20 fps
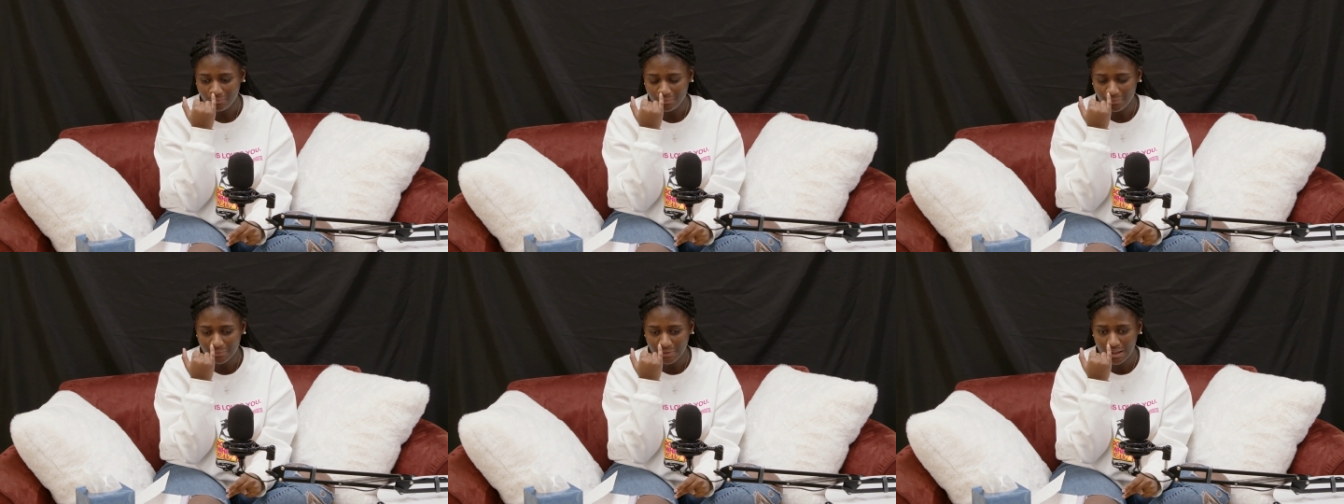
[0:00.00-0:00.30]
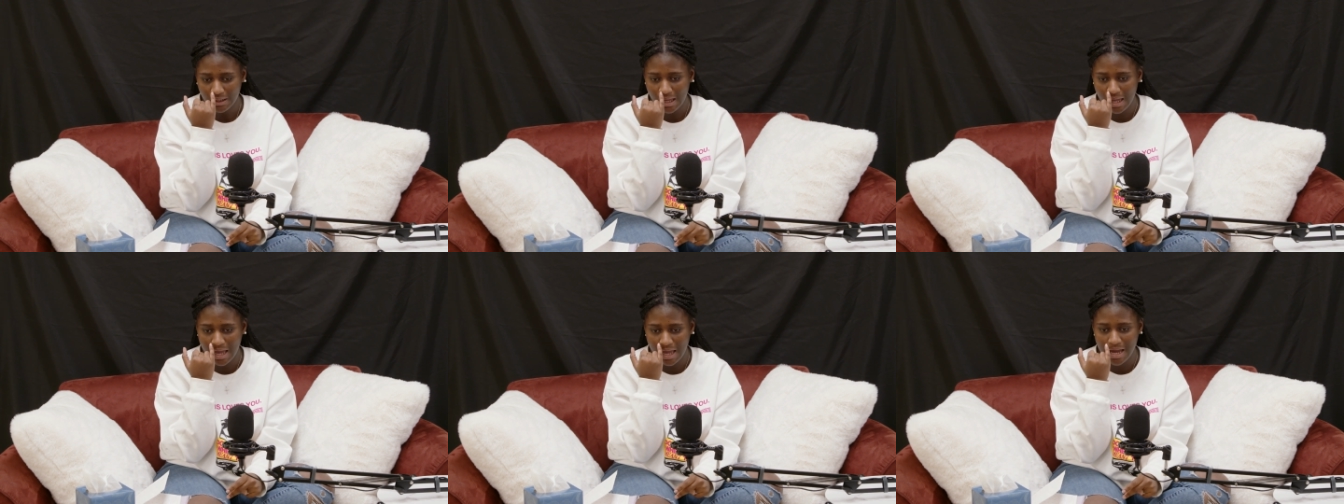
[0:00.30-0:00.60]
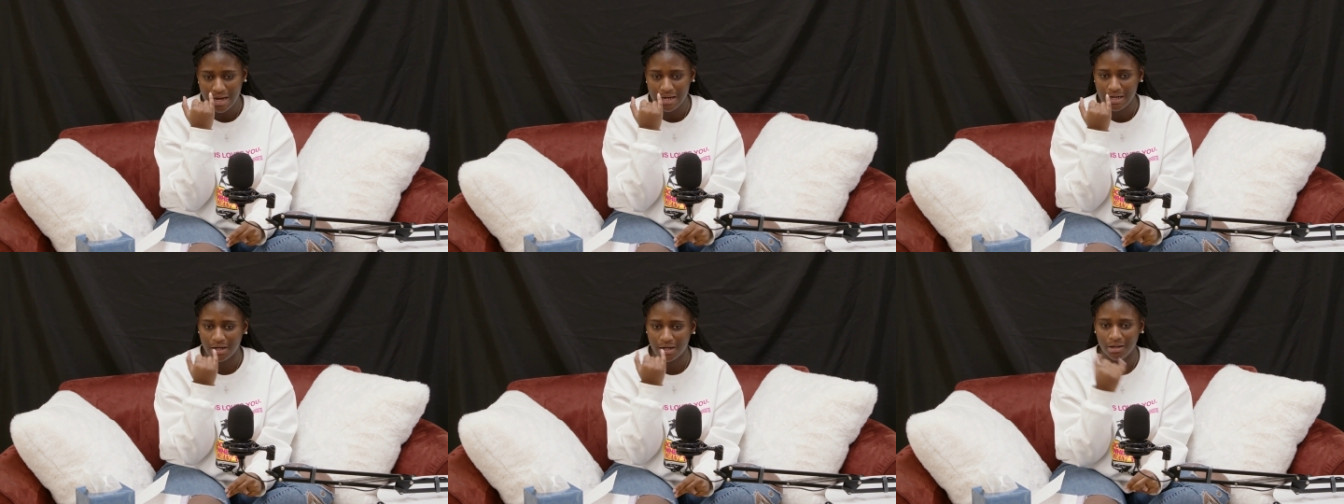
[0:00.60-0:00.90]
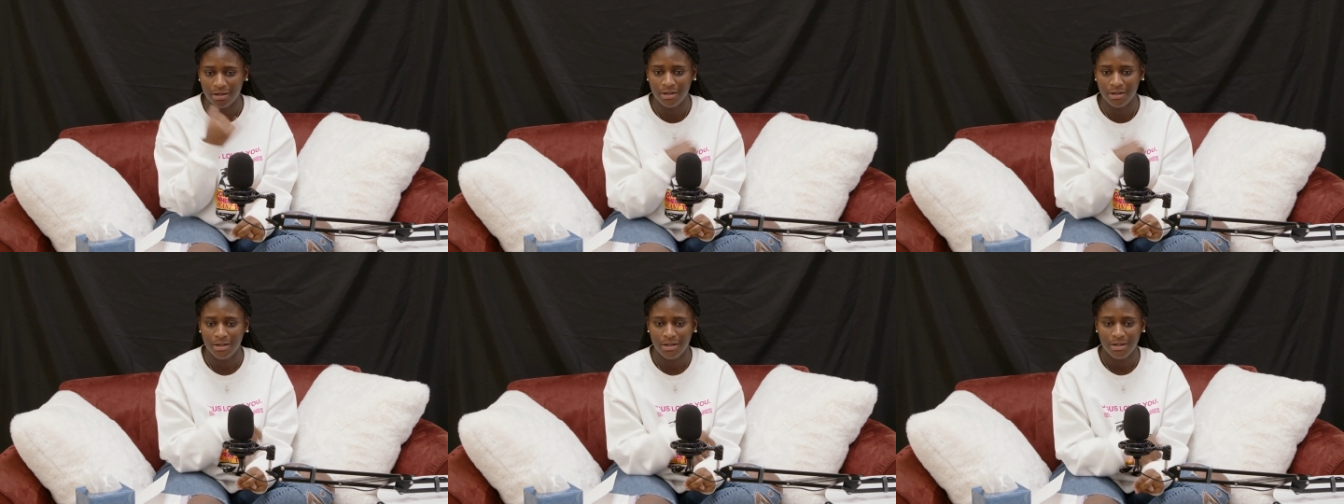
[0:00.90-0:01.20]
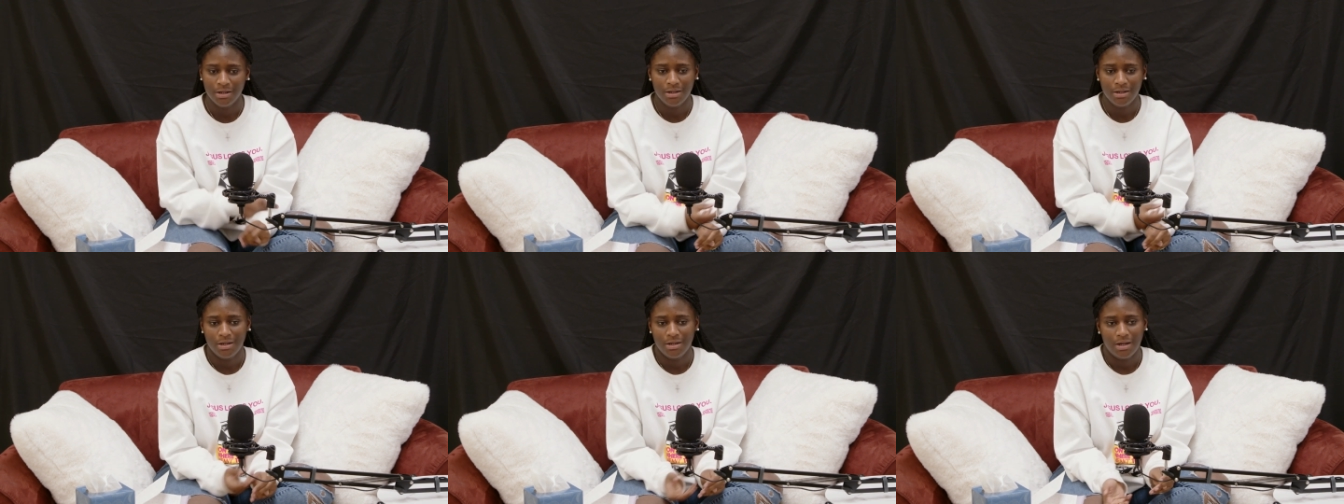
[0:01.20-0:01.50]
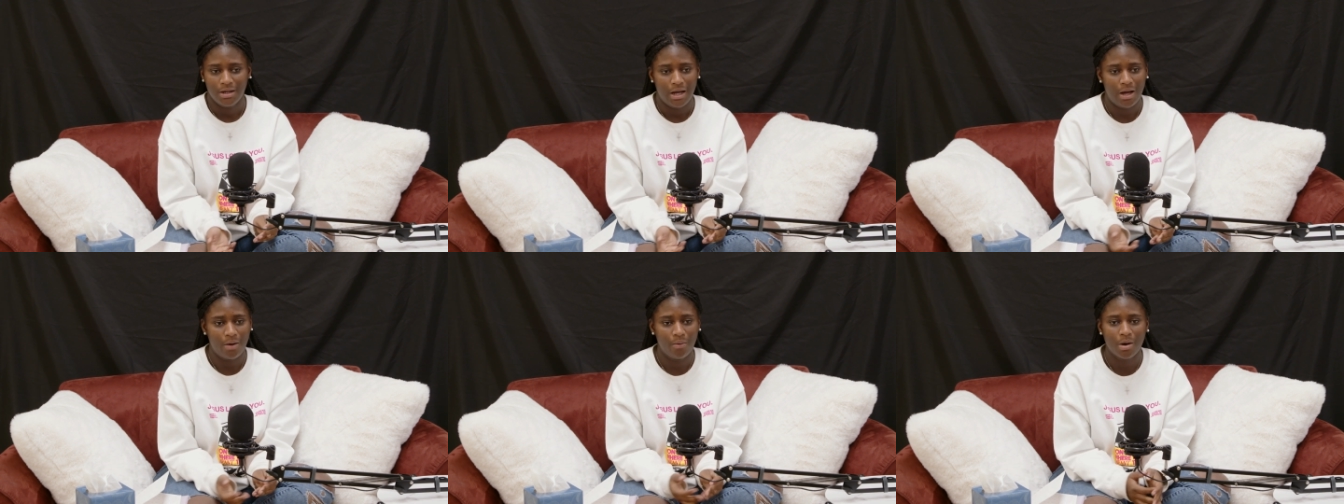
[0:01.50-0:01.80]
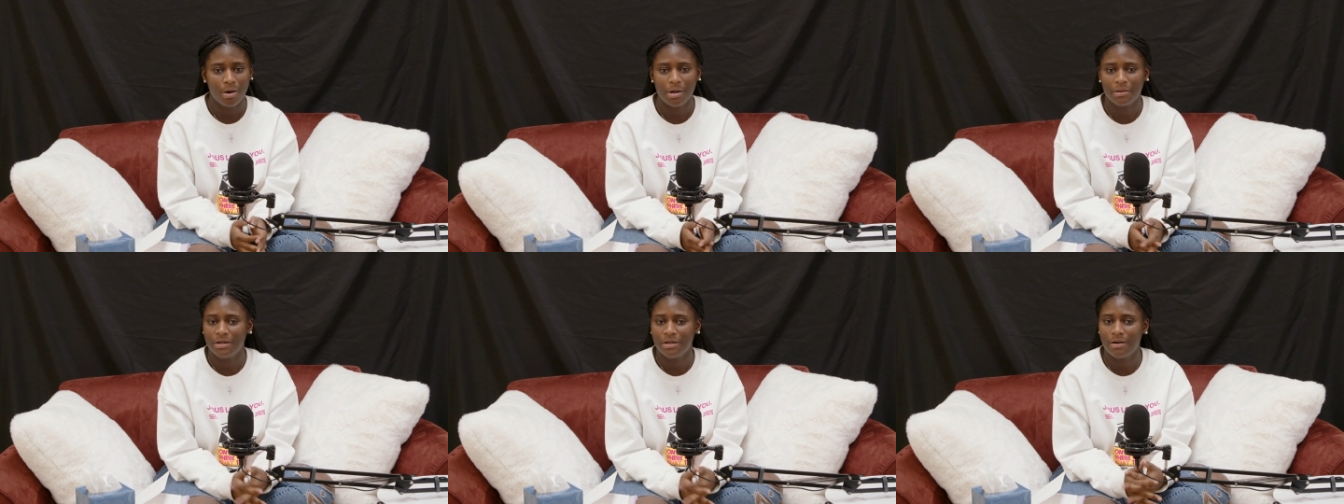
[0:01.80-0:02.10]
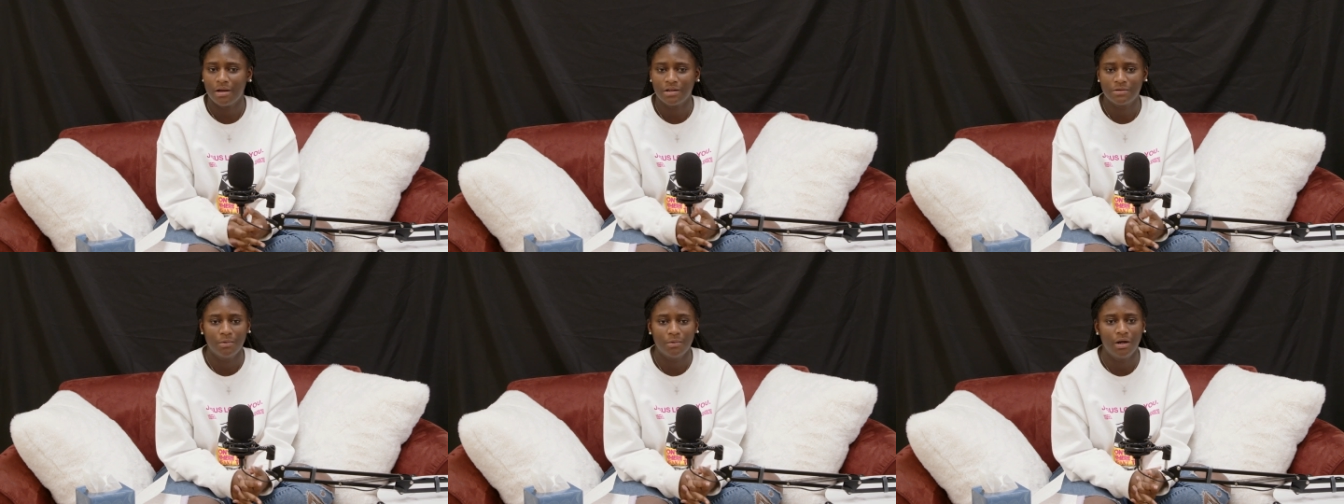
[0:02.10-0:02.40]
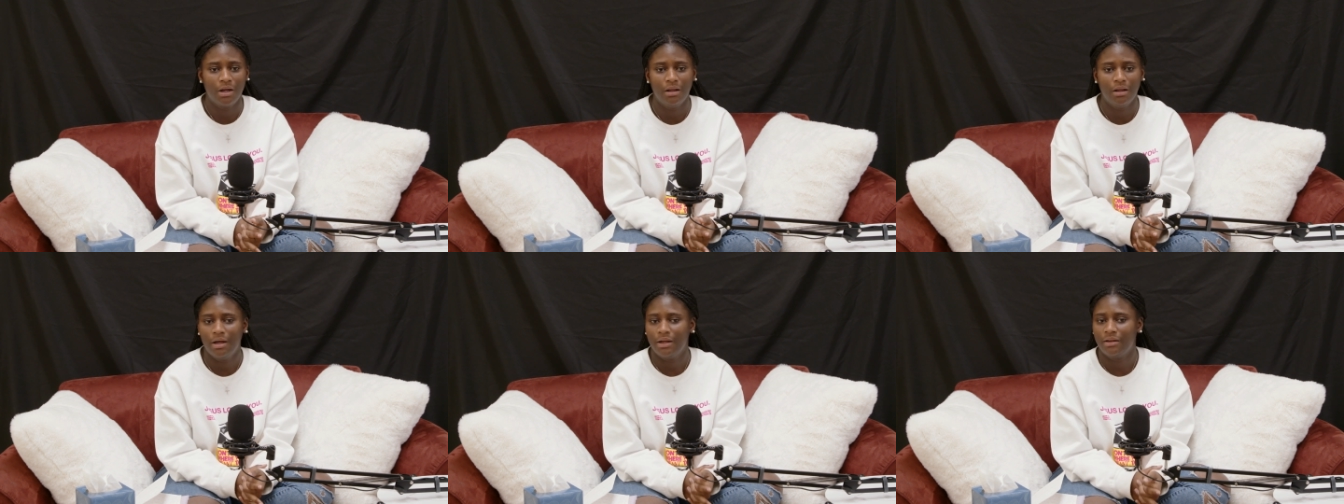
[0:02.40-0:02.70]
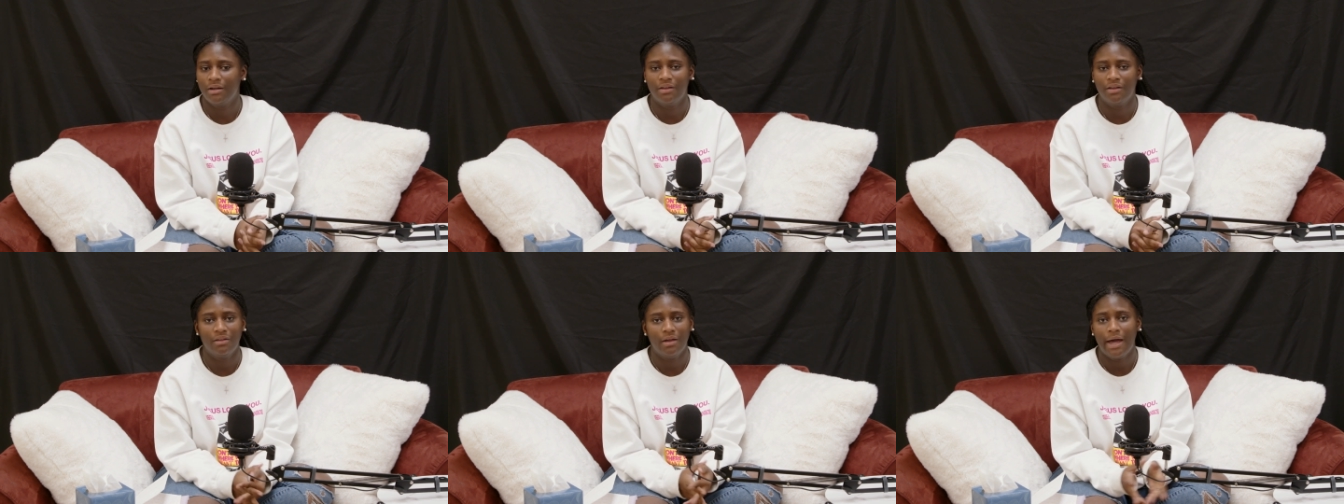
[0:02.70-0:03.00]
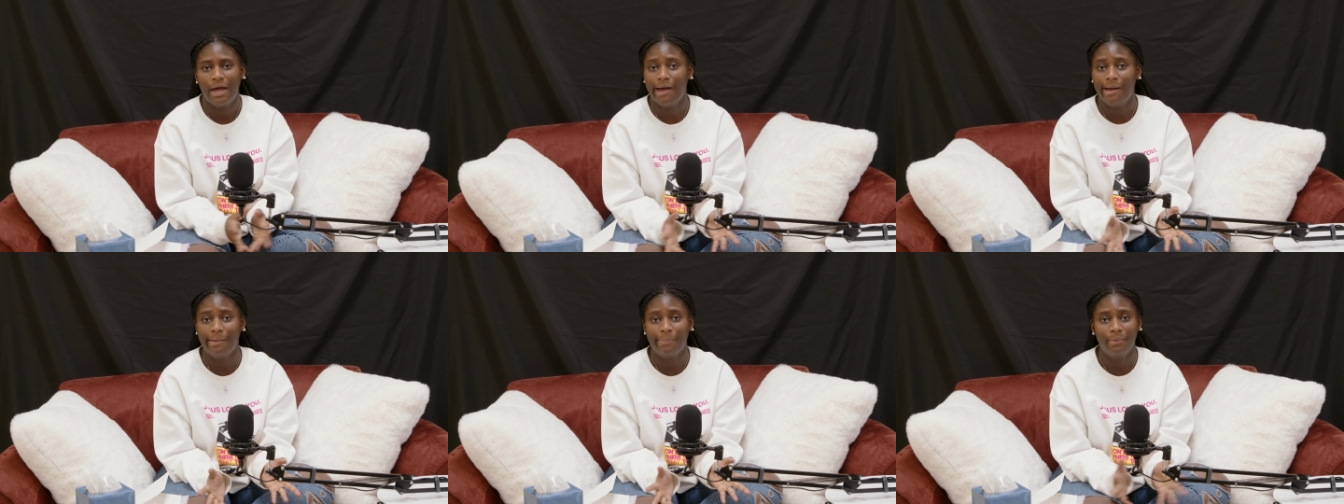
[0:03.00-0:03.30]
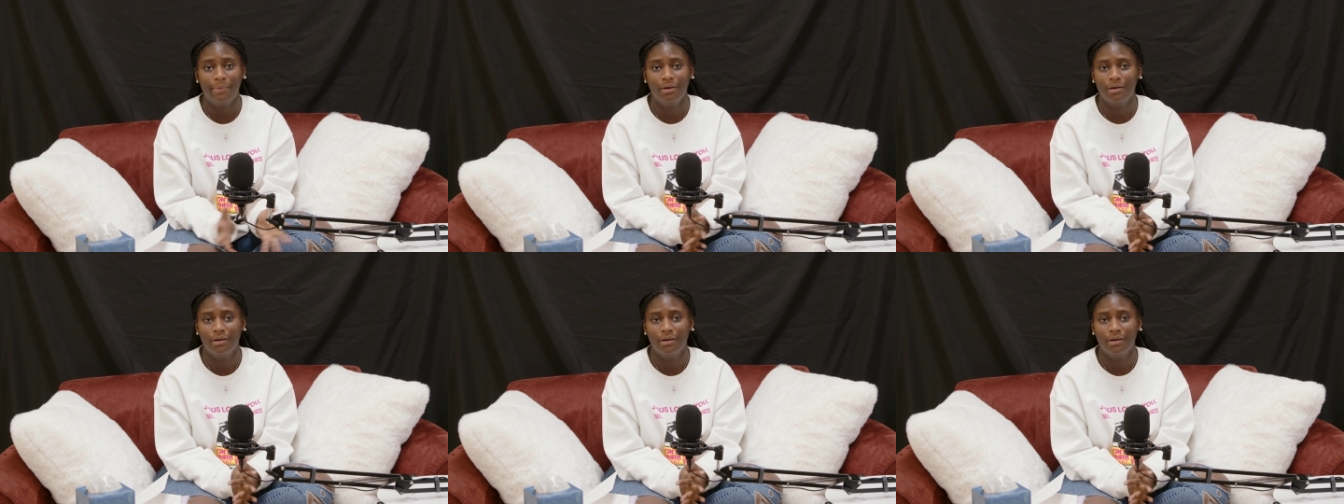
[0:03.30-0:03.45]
And I woke up the next morning and, like, nothing happened.